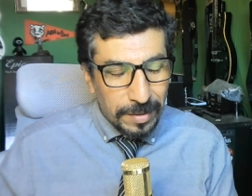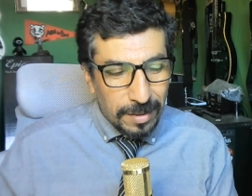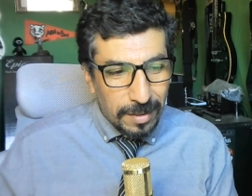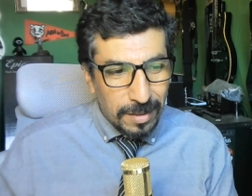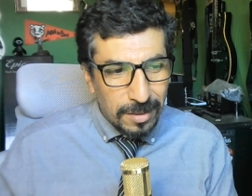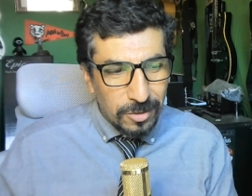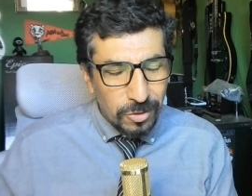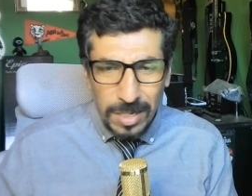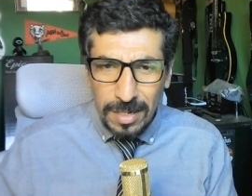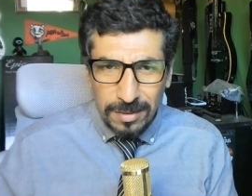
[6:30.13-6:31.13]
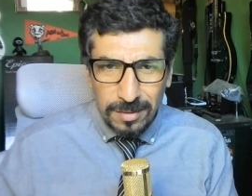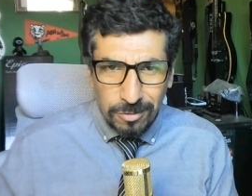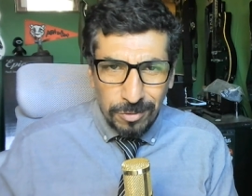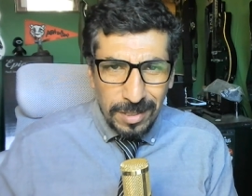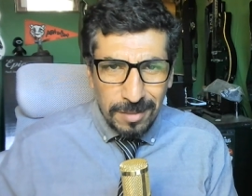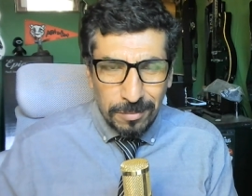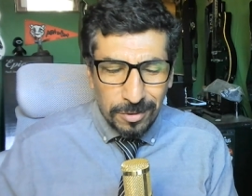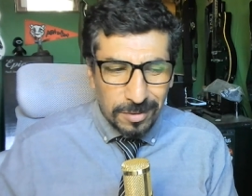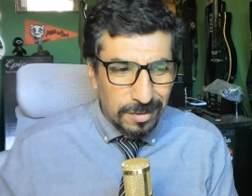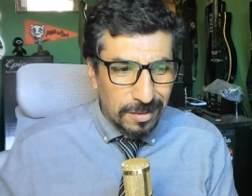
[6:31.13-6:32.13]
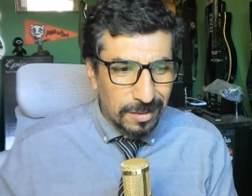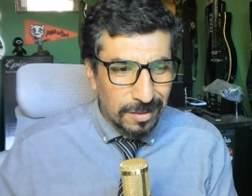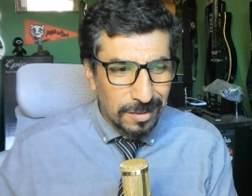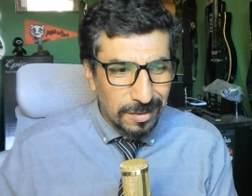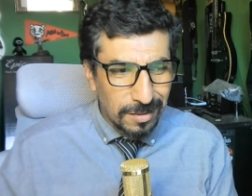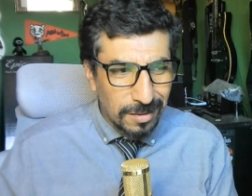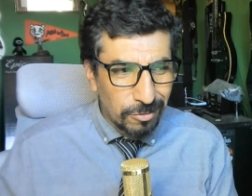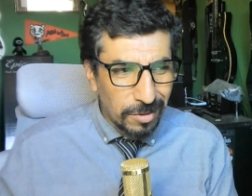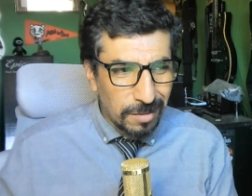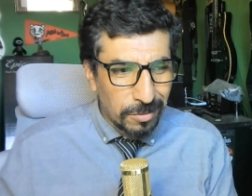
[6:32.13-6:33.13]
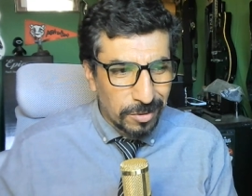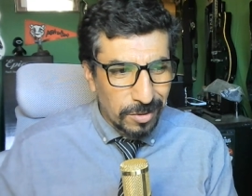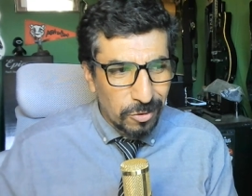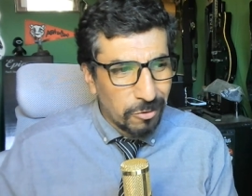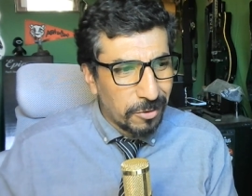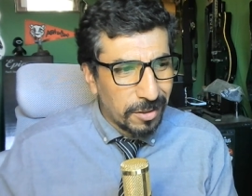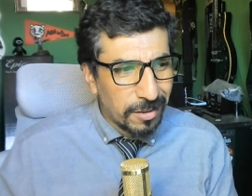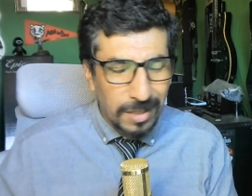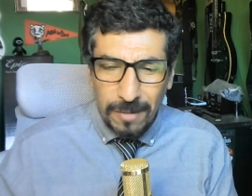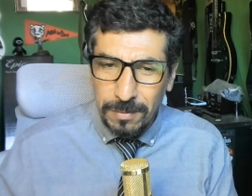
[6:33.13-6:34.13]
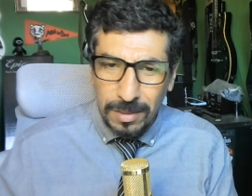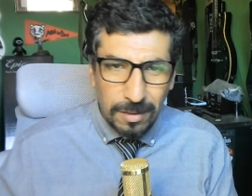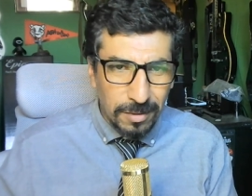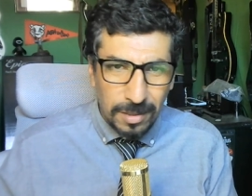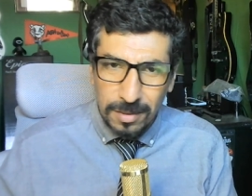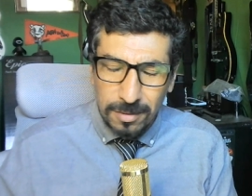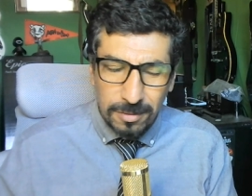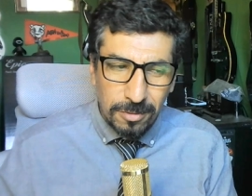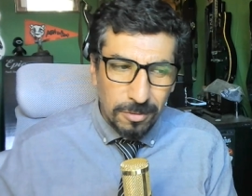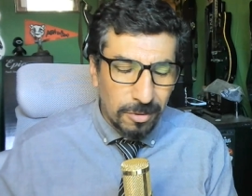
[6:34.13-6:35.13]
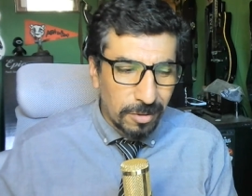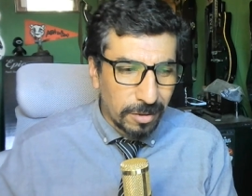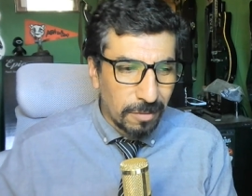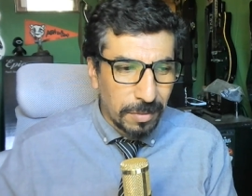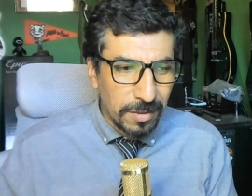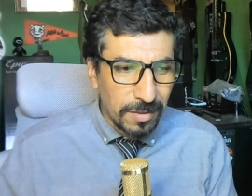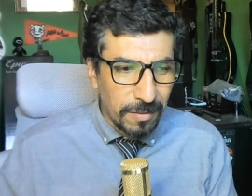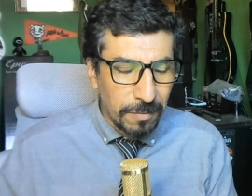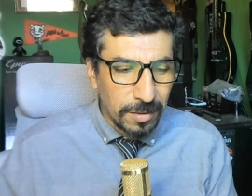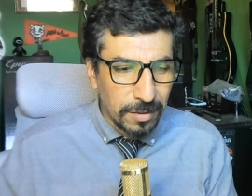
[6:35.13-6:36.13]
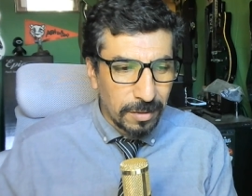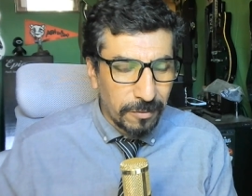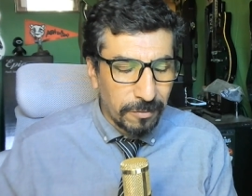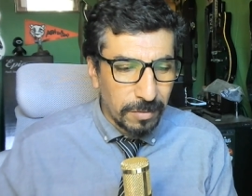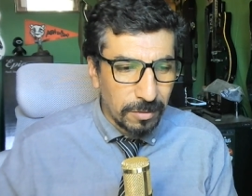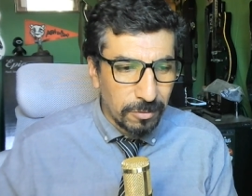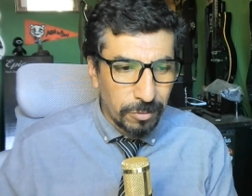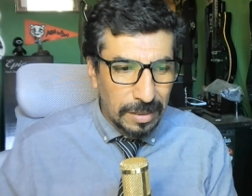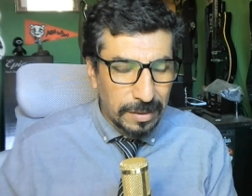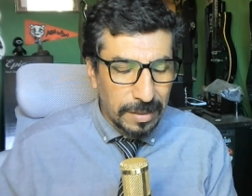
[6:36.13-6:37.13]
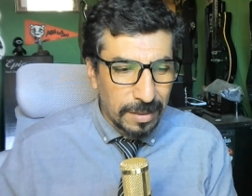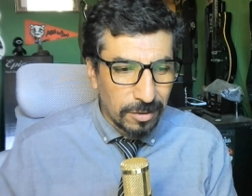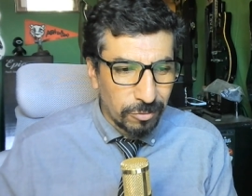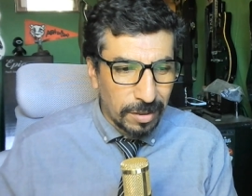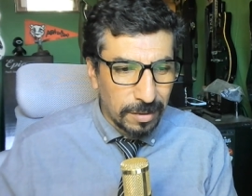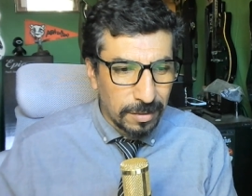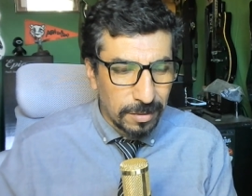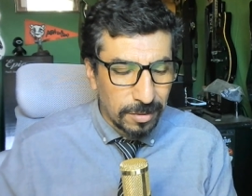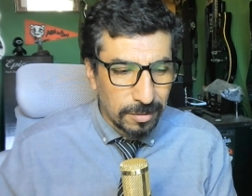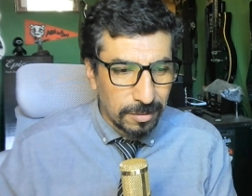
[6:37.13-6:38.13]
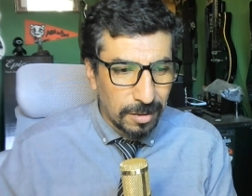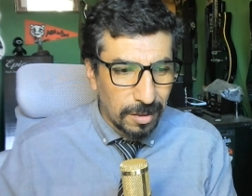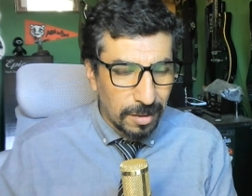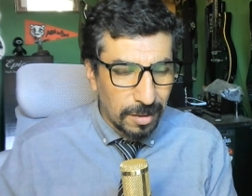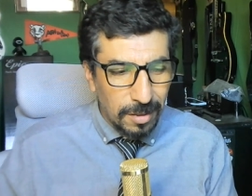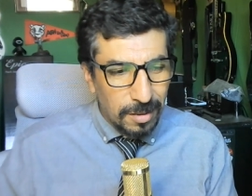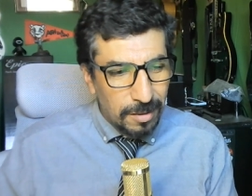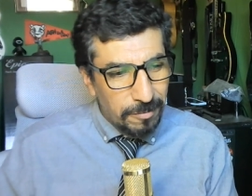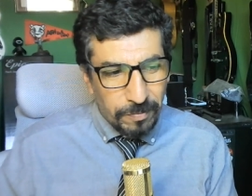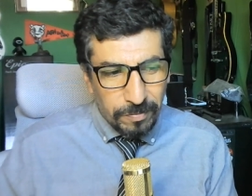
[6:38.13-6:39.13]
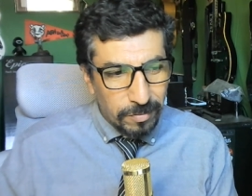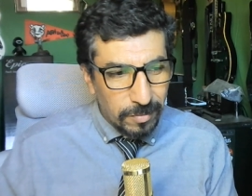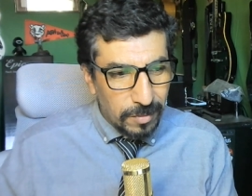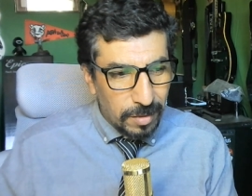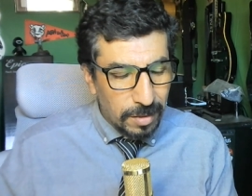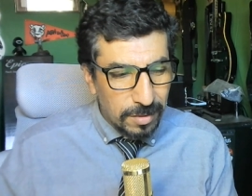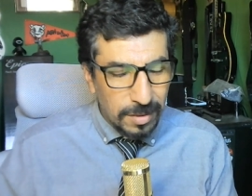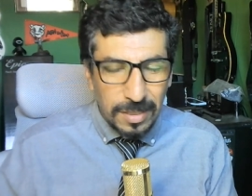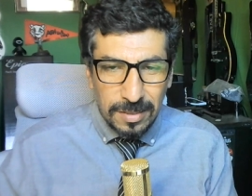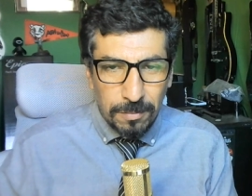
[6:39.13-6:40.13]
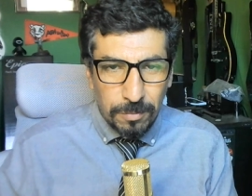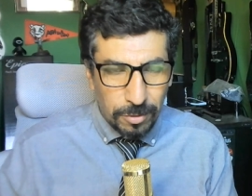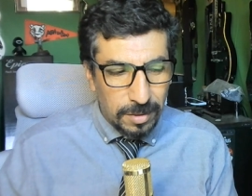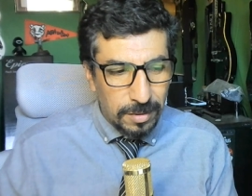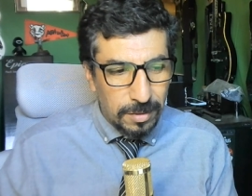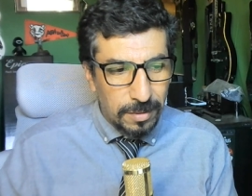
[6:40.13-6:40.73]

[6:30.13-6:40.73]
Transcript: So yes, it's really important. It's really important. So far, I have been lucky. So all the companies I've been there have been really nice, really good. So it is important.